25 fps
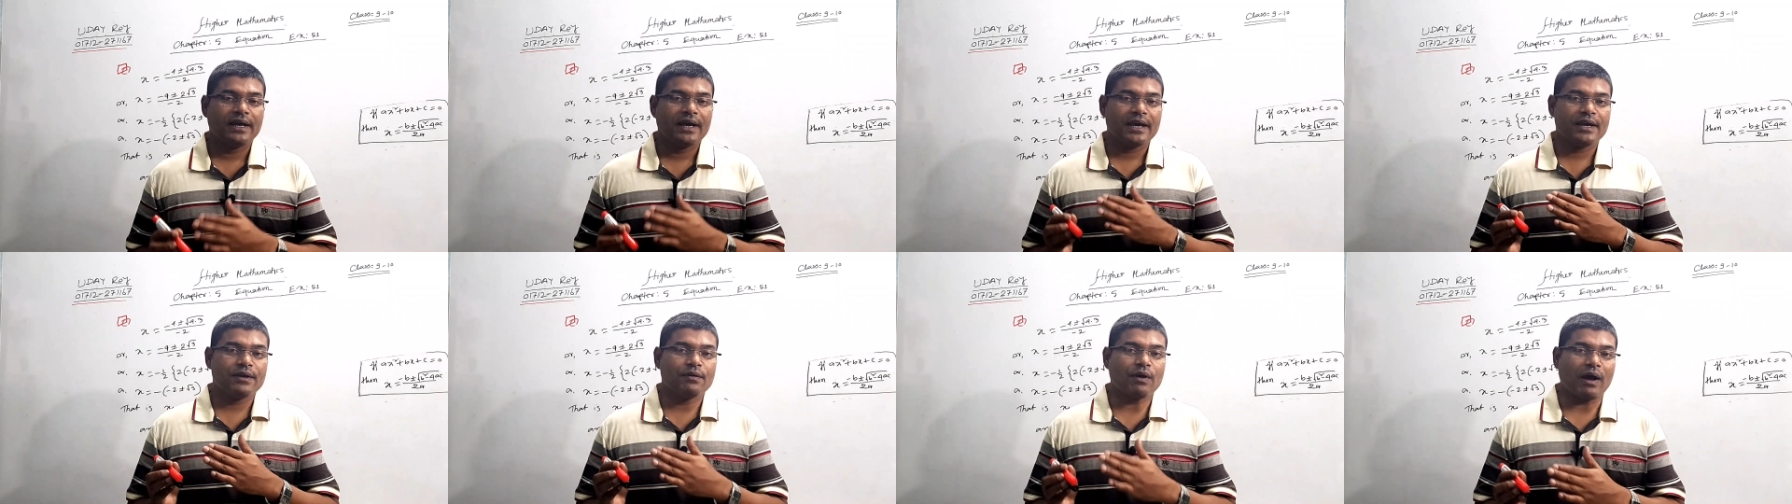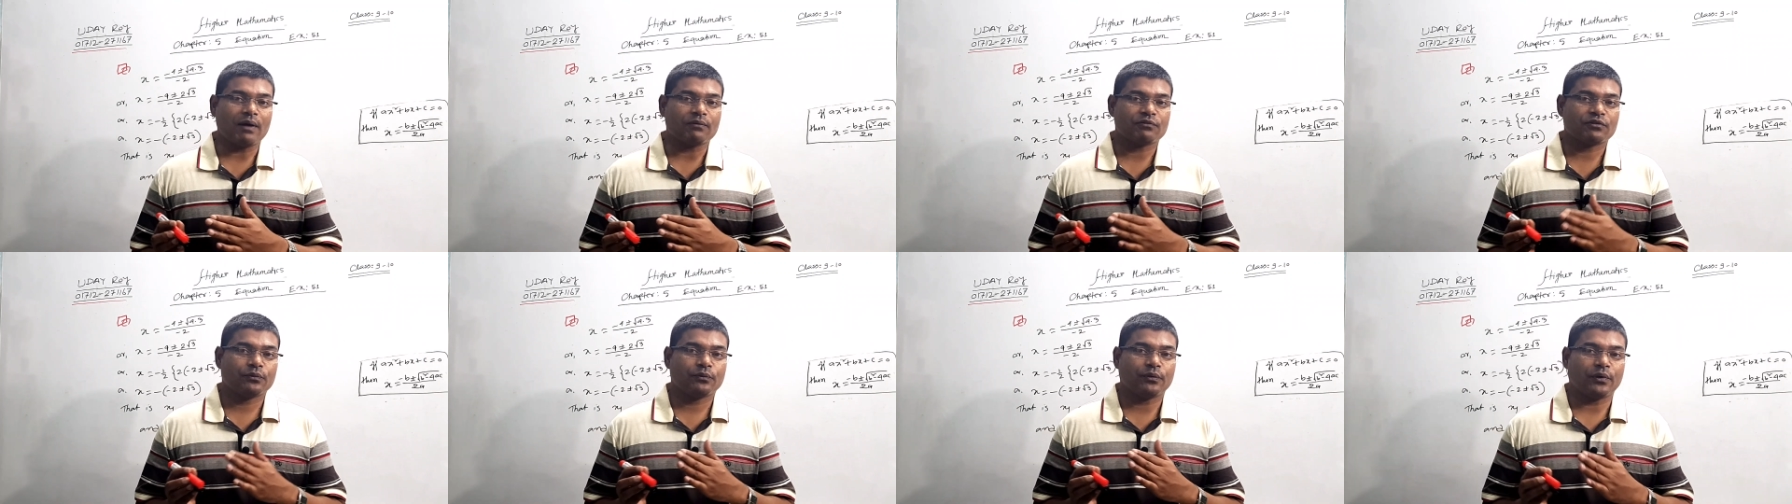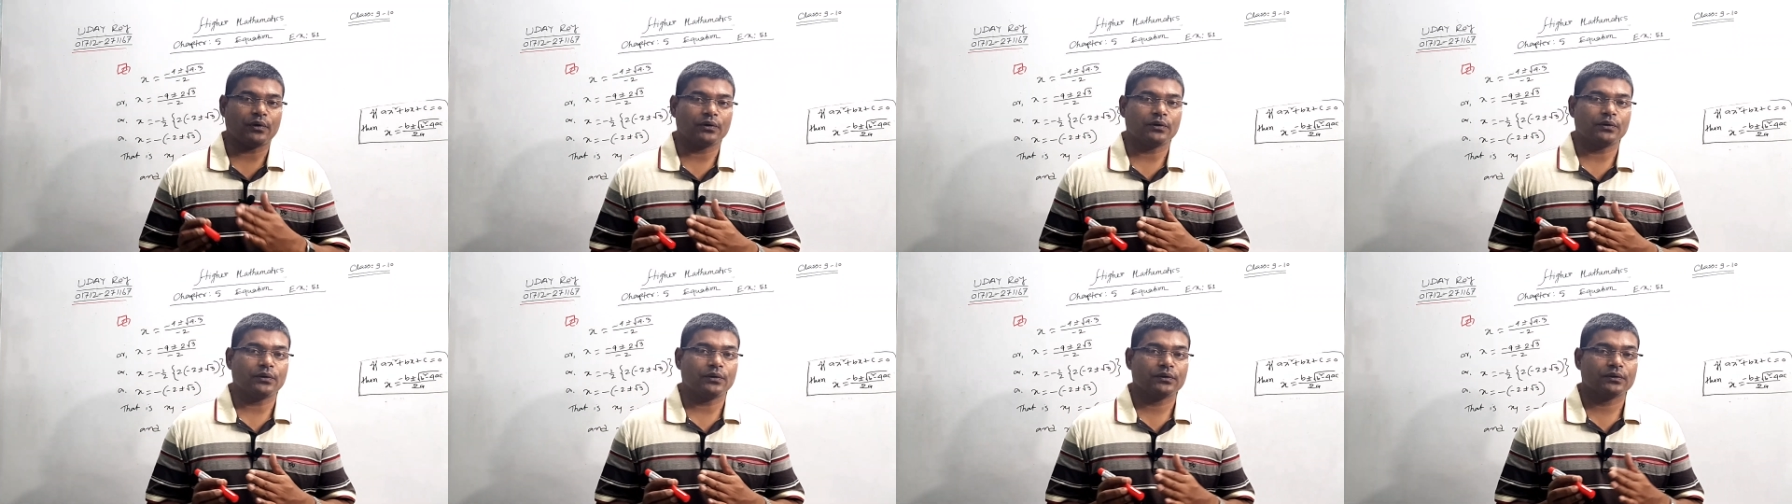you have to
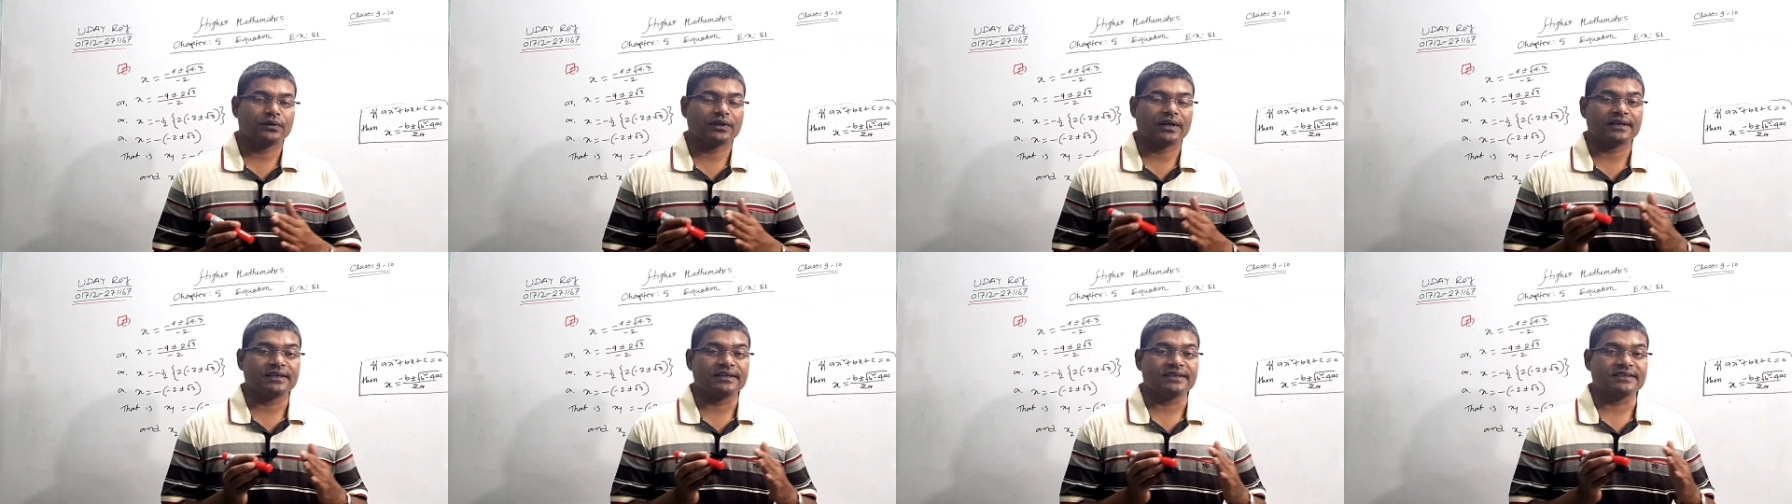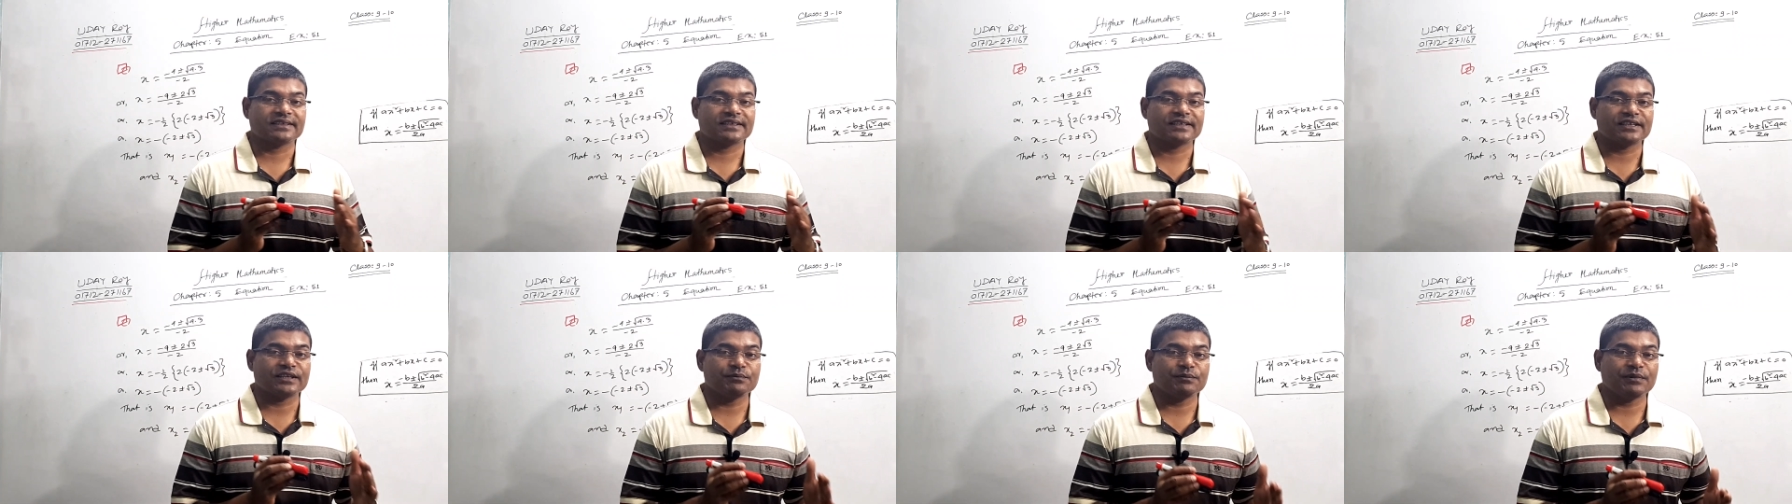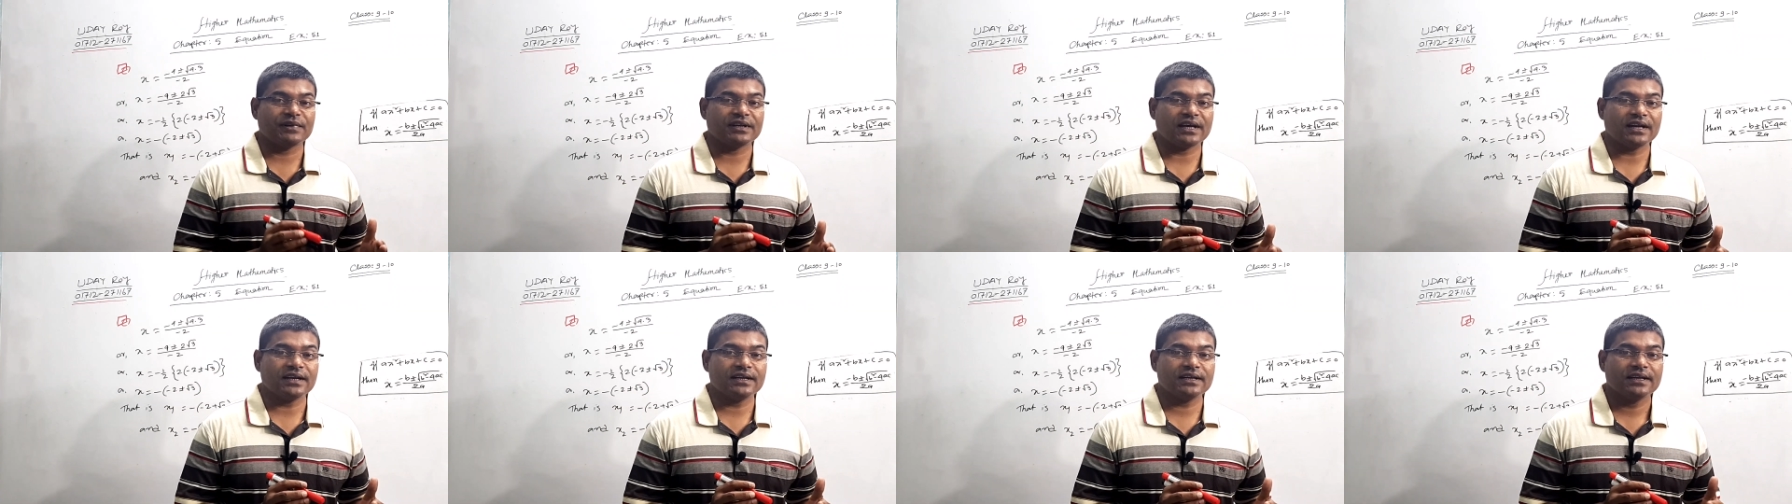follow the
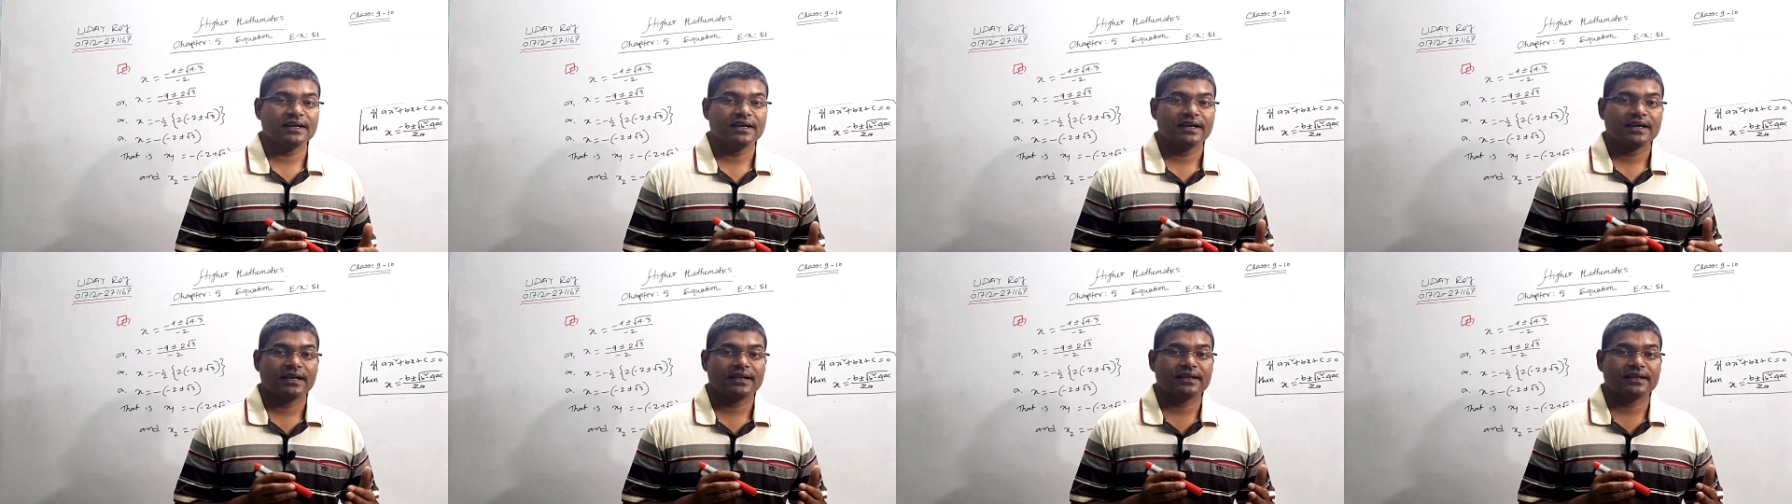discriminant,